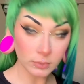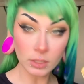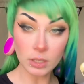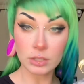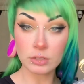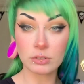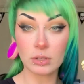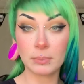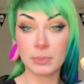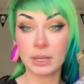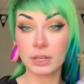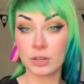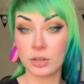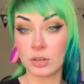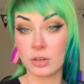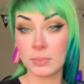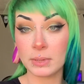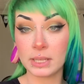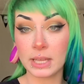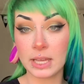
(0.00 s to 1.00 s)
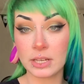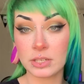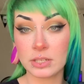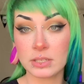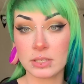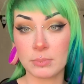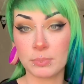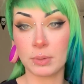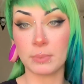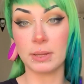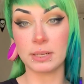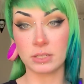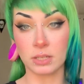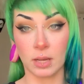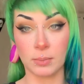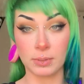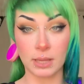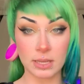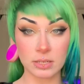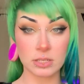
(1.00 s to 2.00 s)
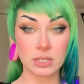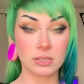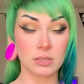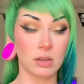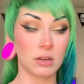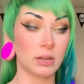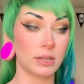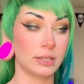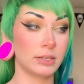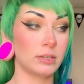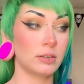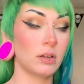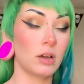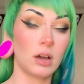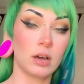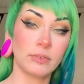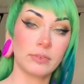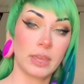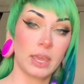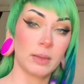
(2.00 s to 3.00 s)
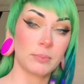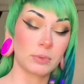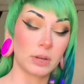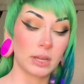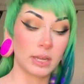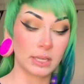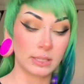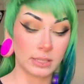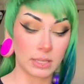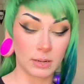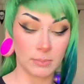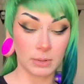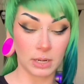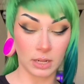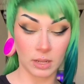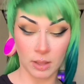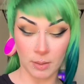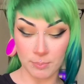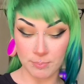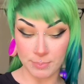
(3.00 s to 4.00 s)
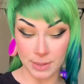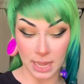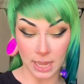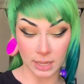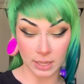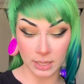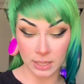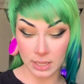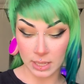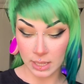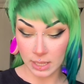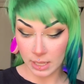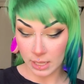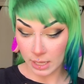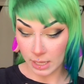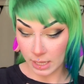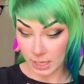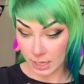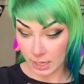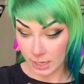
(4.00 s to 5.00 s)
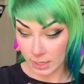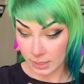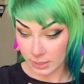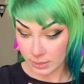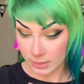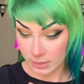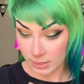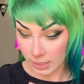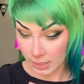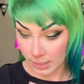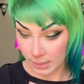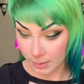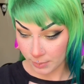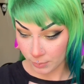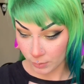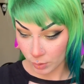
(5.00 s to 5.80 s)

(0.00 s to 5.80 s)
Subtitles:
So I'm gonna curl my lashes and put my top lashes on off camera. And then I'm gonna come back and I'm